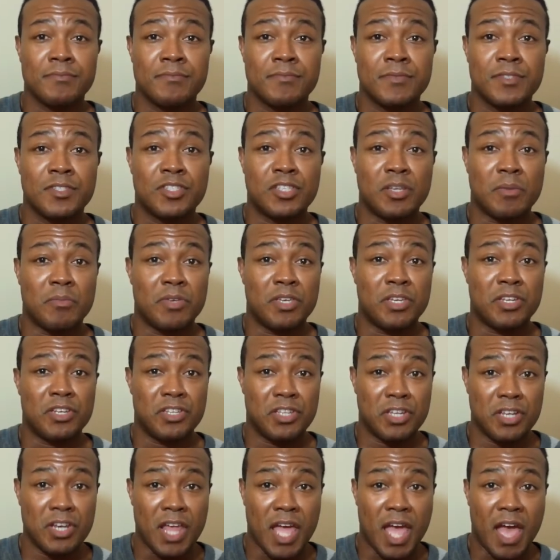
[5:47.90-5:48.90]
Some of you
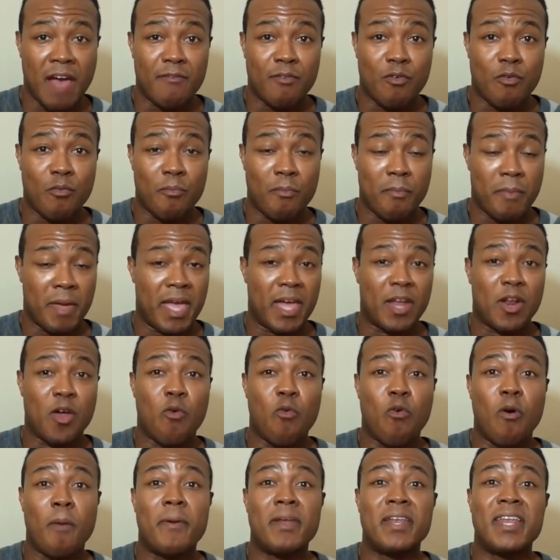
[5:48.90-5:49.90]
didn't have a man
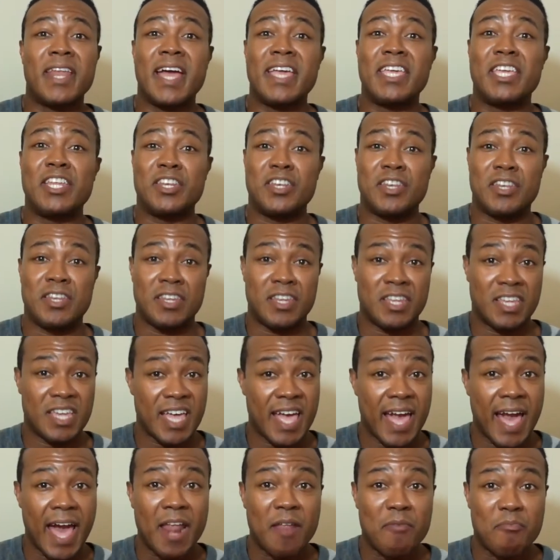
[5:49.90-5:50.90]
or woman, now you
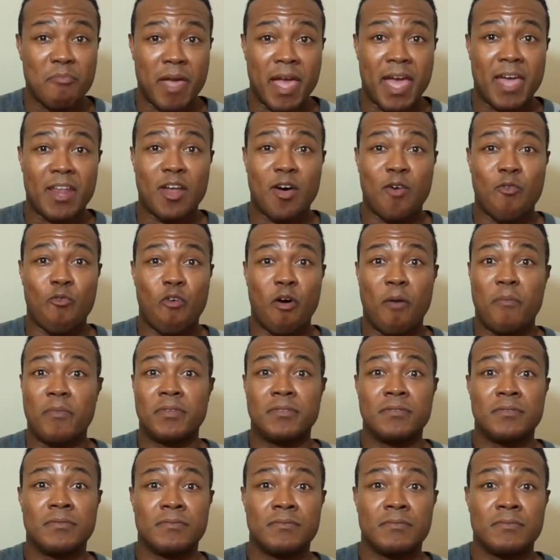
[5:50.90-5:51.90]
got a man or woman.
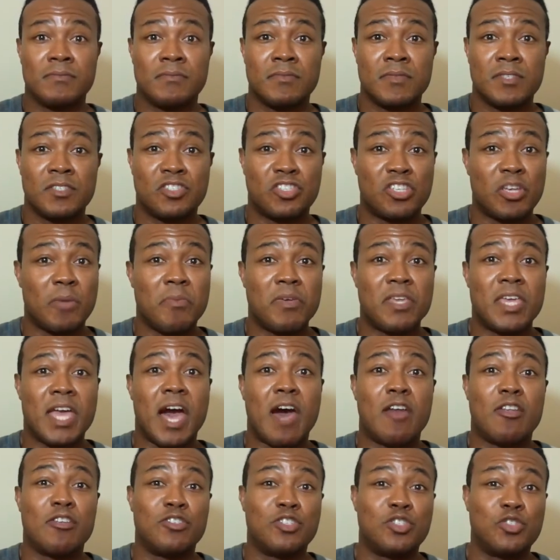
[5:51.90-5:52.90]
Some of
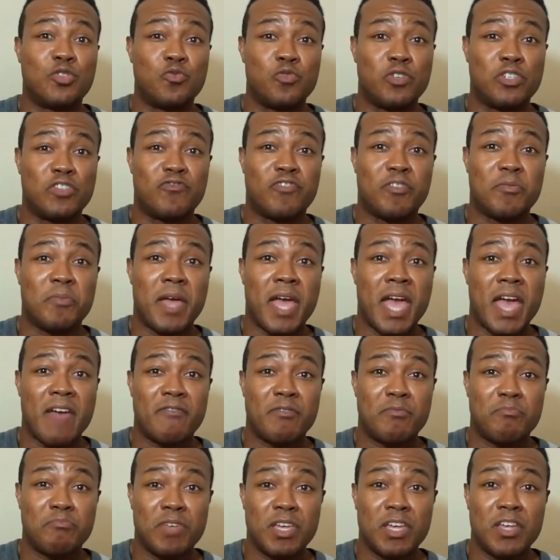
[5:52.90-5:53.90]
y'all have switched from
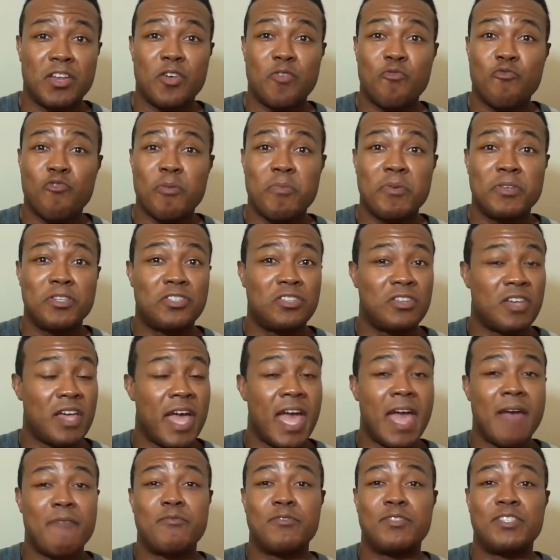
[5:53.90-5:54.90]
having men or women to
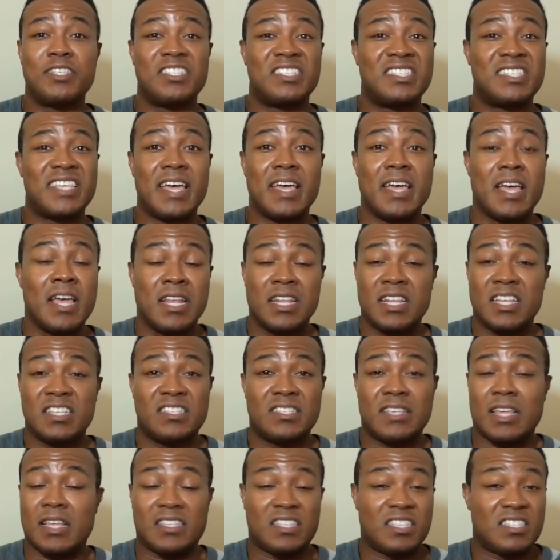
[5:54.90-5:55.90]
having the
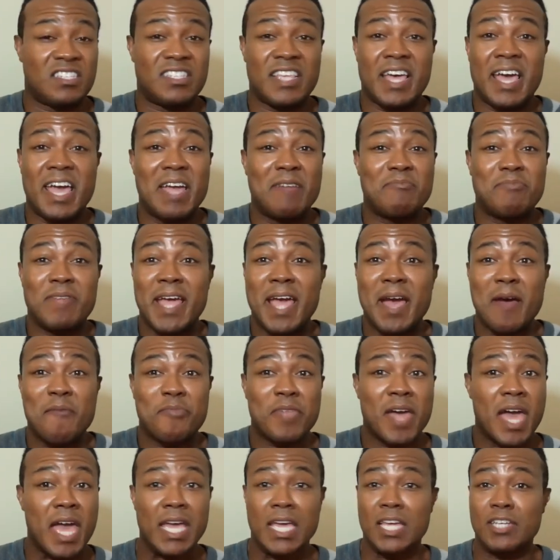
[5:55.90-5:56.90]
same damn
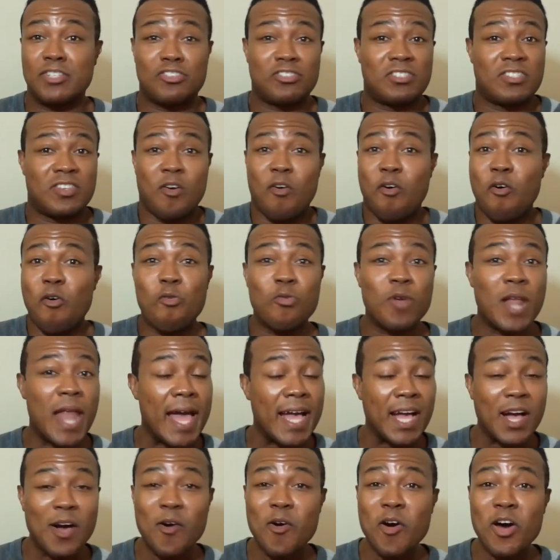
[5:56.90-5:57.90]
thing. It's just a whole
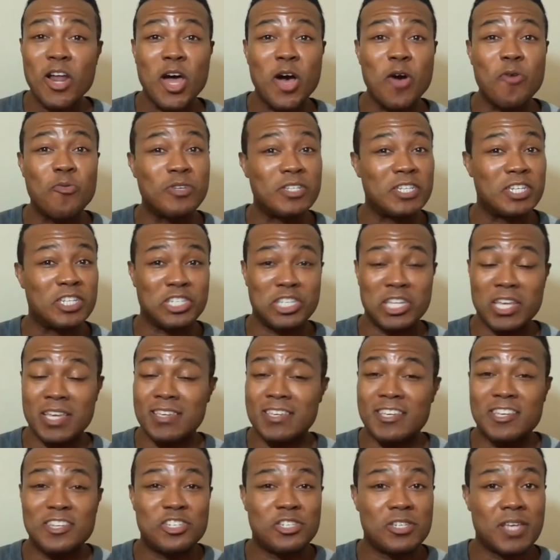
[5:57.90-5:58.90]
lot going on with the
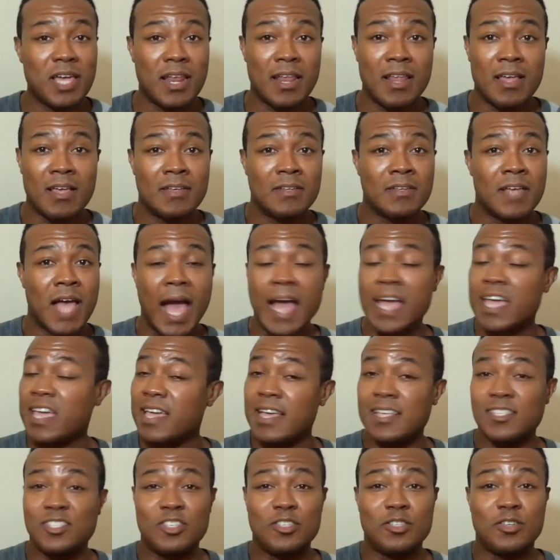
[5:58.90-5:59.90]
10-year challenge. I
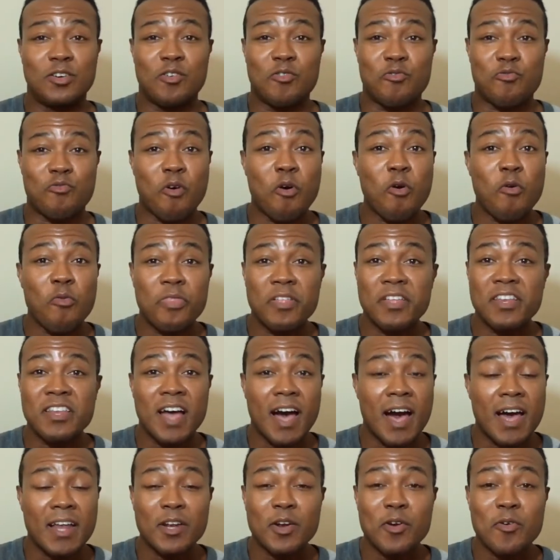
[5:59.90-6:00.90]
guess it's growth and
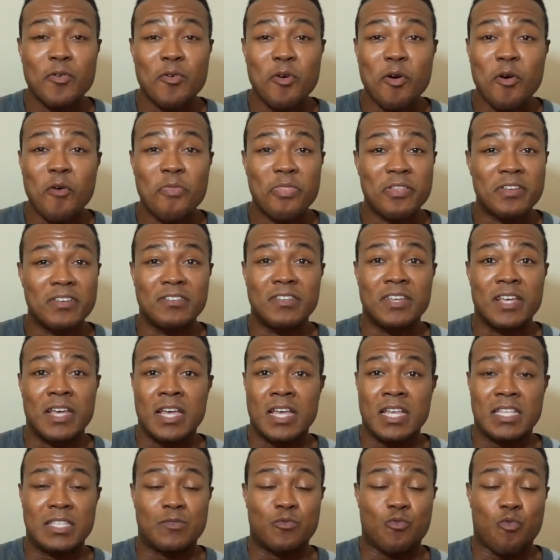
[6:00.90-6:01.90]
ungrowth
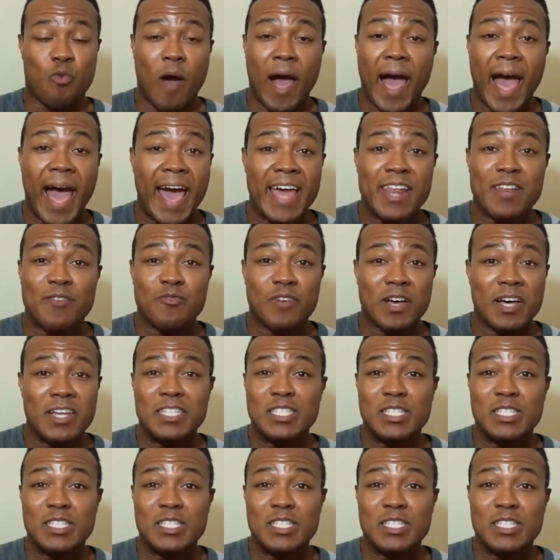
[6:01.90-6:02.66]
and wide and